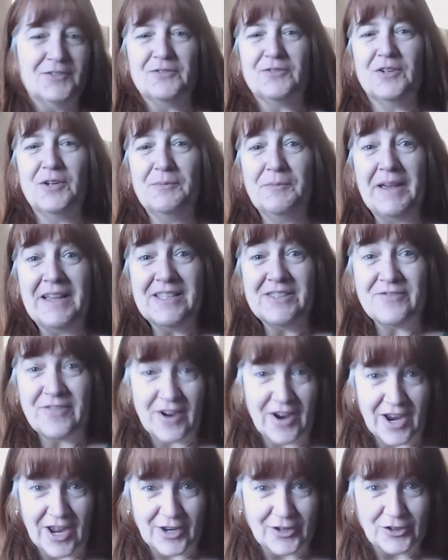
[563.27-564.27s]
Roommate's
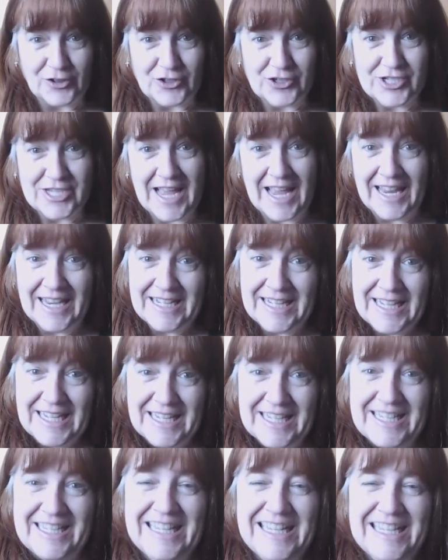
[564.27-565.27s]
very understanding.